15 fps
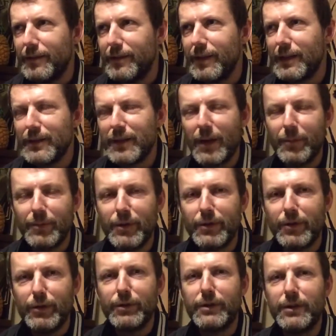that's how
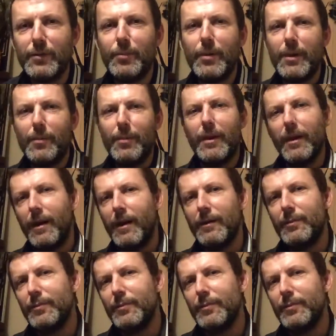disgusted people are.